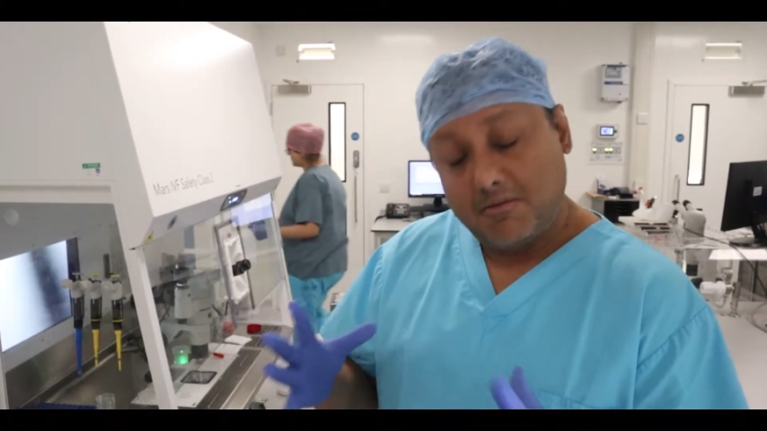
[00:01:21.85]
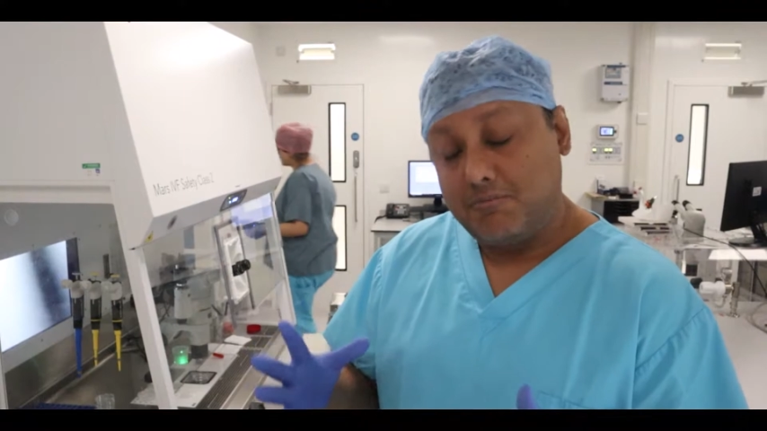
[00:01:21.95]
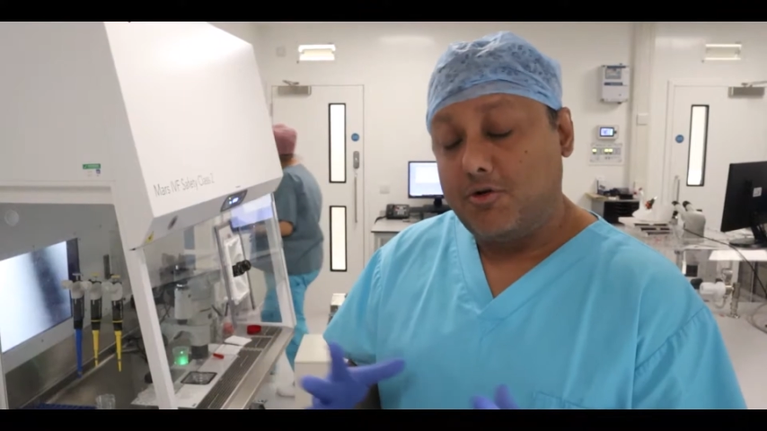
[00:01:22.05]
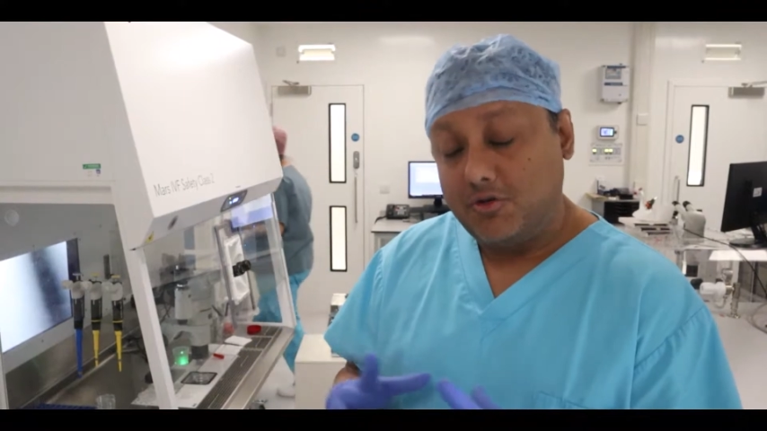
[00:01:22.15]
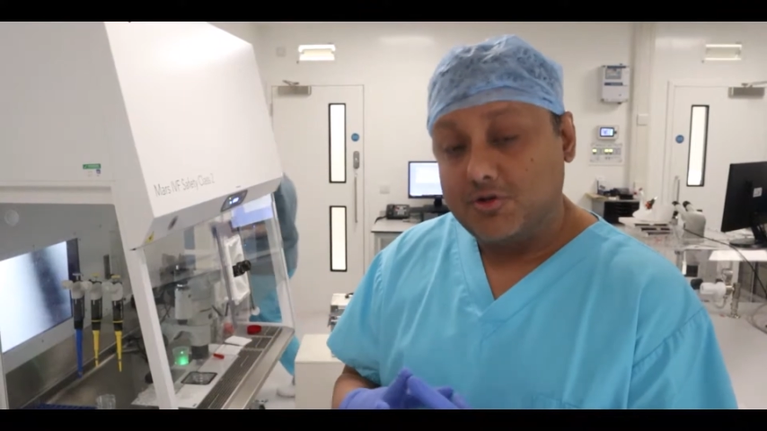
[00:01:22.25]

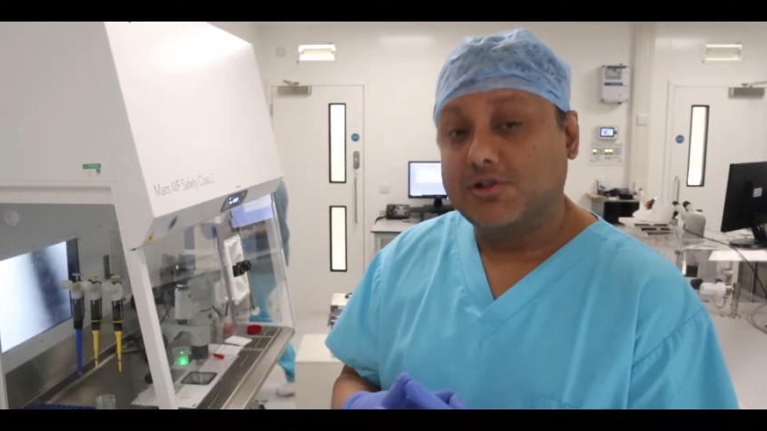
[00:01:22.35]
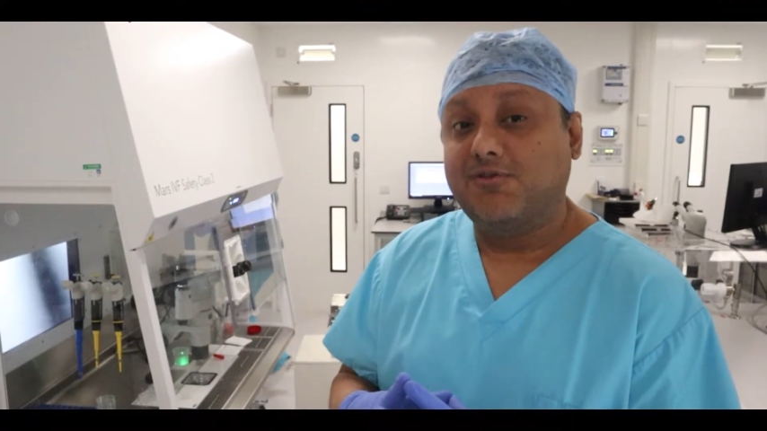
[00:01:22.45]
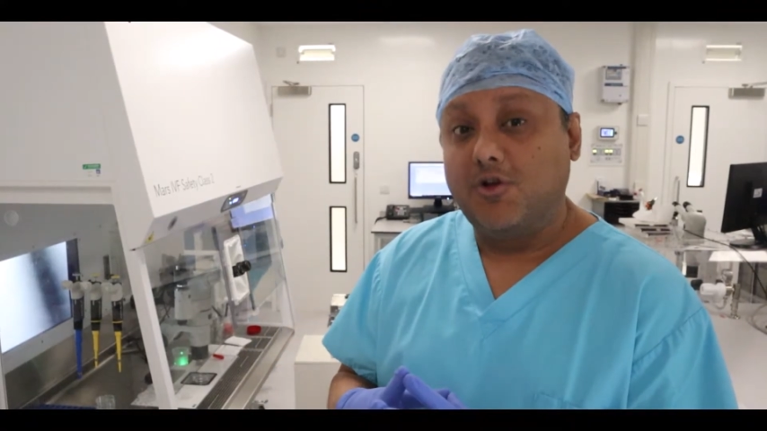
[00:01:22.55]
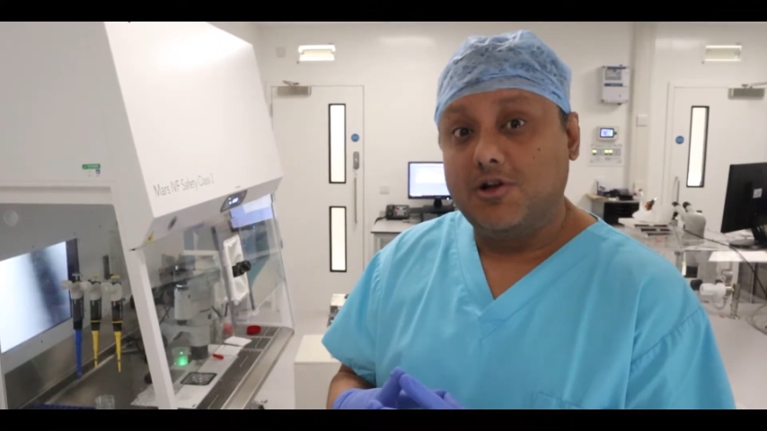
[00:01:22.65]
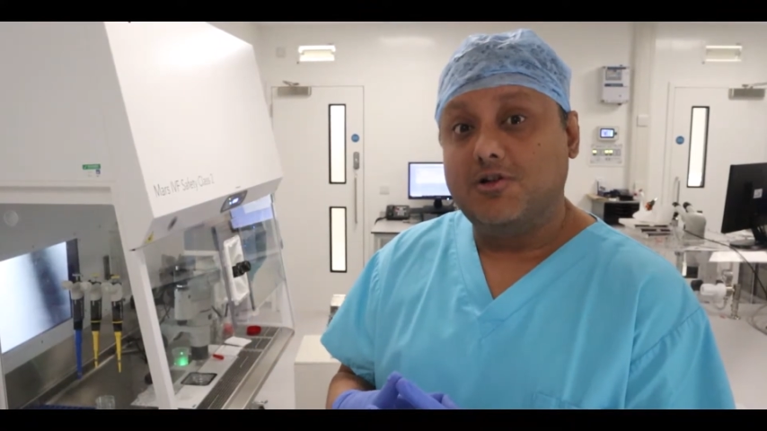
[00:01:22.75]
Both those
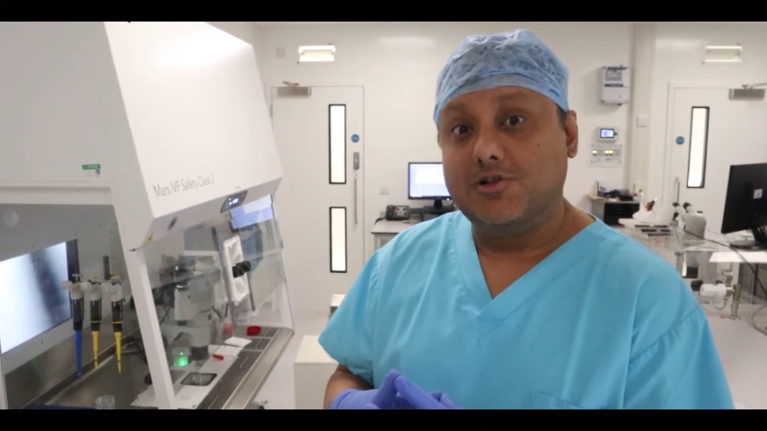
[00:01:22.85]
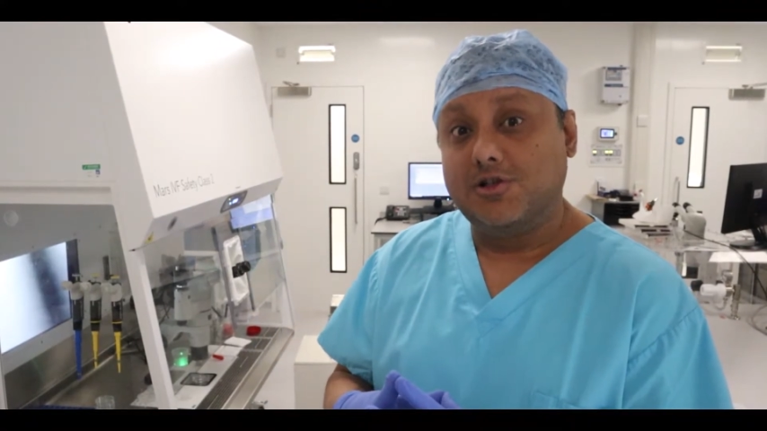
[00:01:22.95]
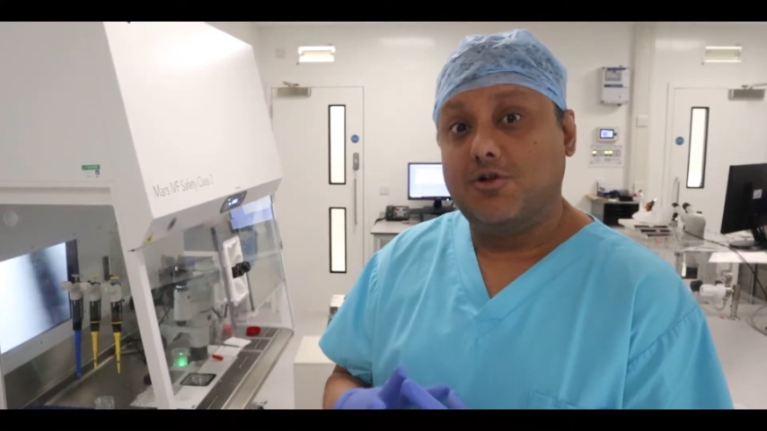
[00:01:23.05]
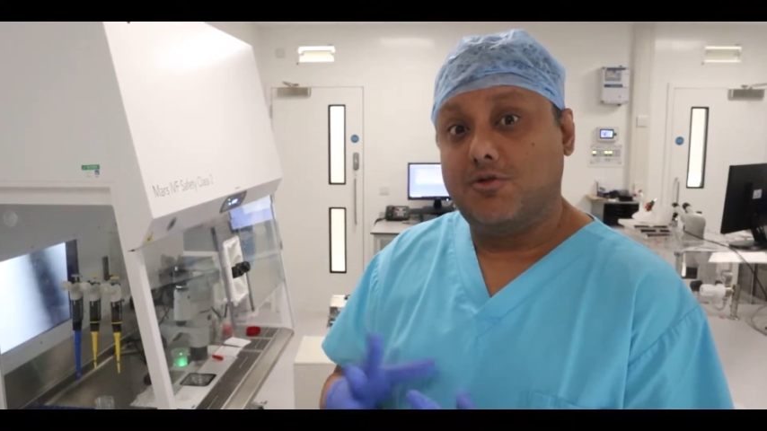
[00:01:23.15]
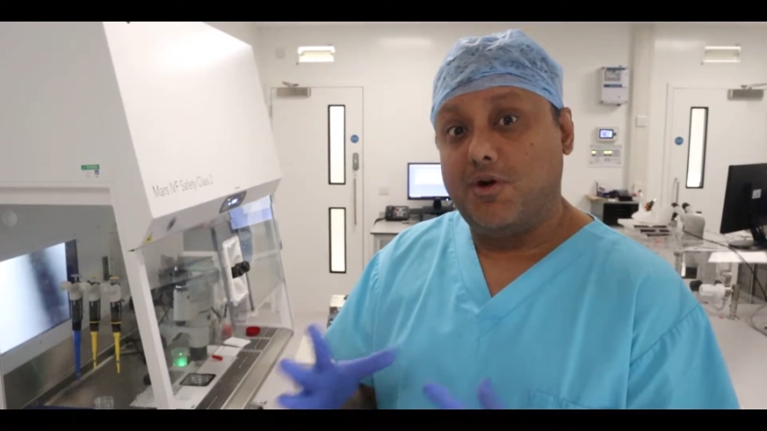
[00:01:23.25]
follicles
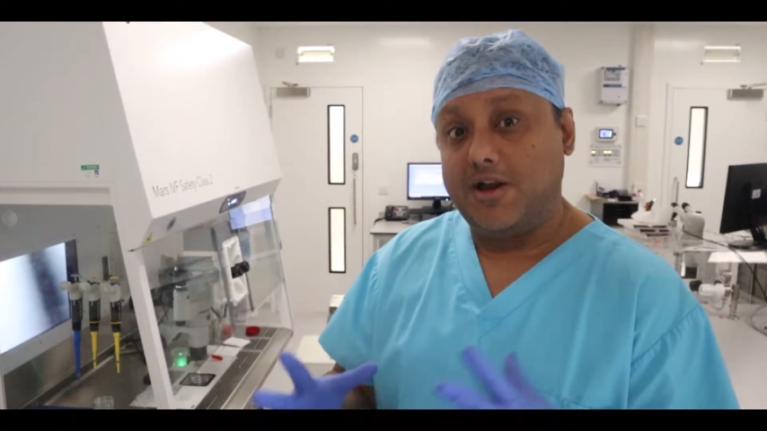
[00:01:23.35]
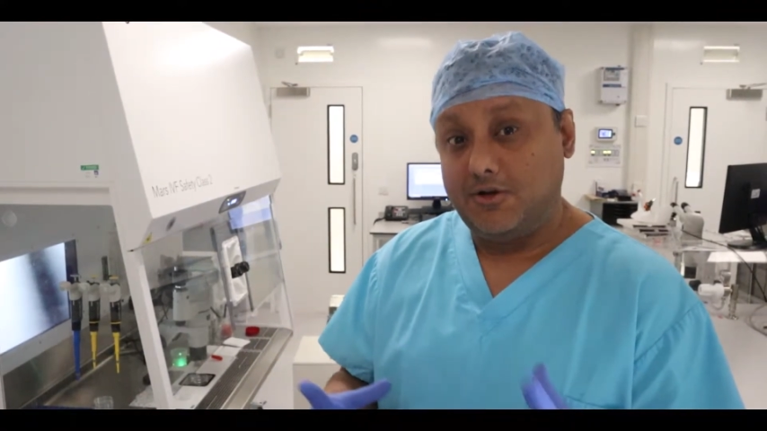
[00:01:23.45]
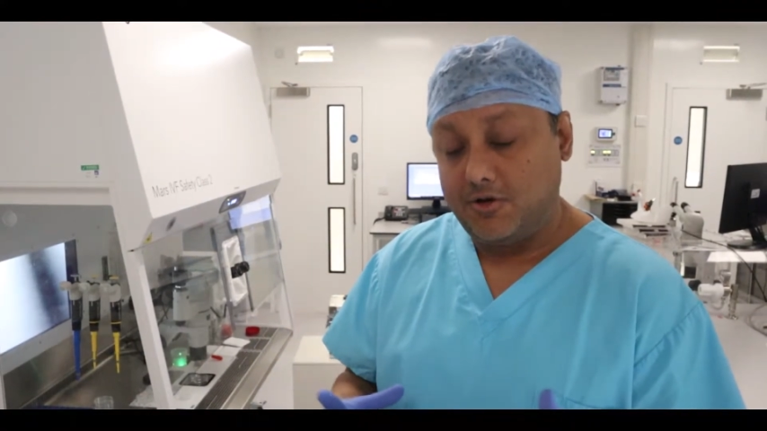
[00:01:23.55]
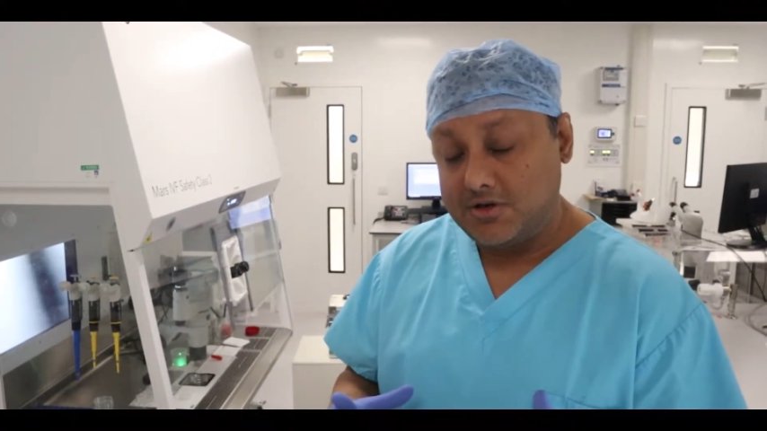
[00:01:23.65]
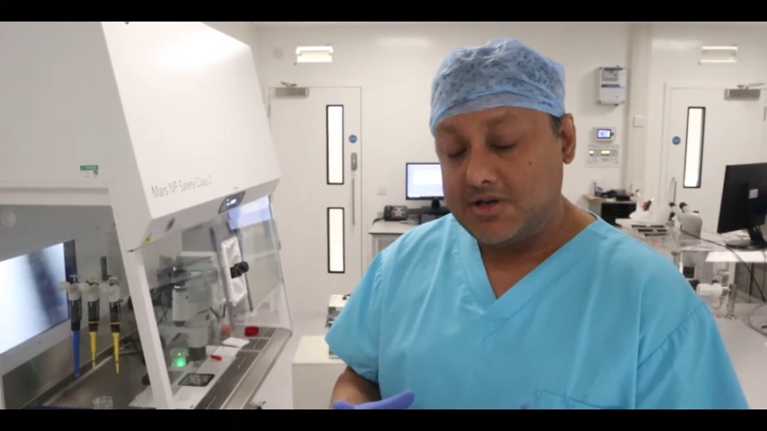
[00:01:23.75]
look quite
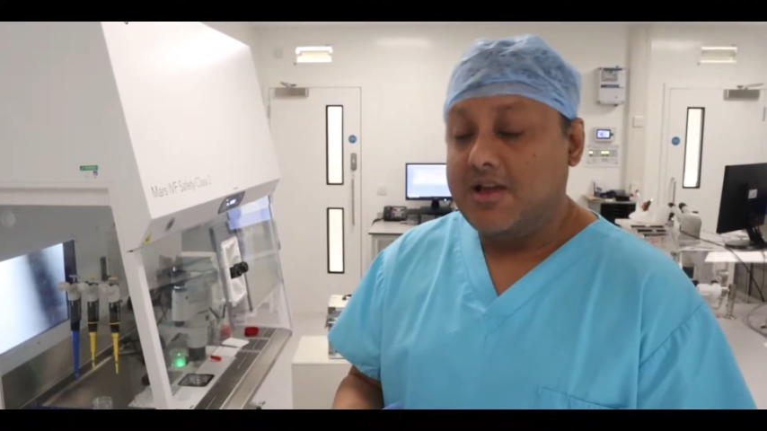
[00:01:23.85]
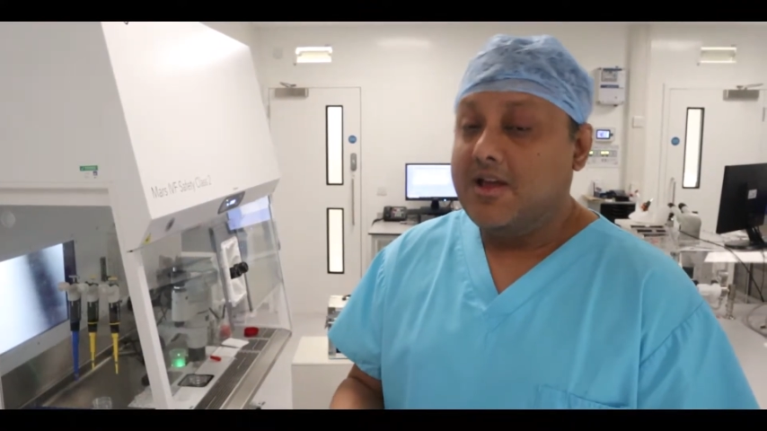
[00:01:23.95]
good.